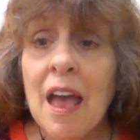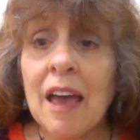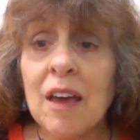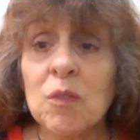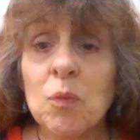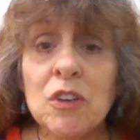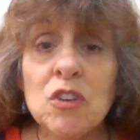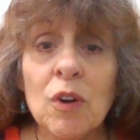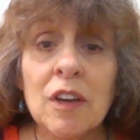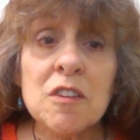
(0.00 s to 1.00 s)
And when
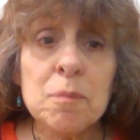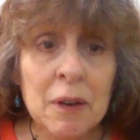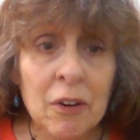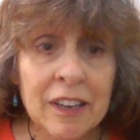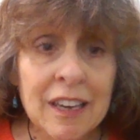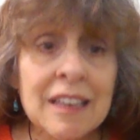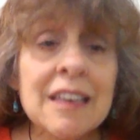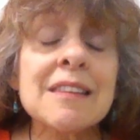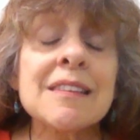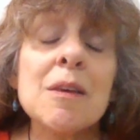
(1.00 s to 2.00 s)
you're experiencing